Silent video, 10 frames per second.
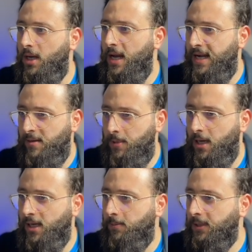an
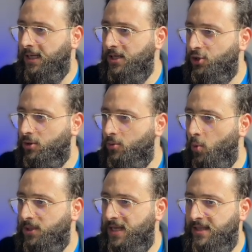API application
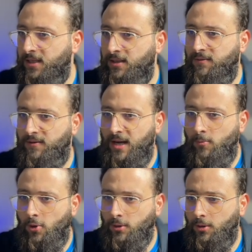with EntityFramework,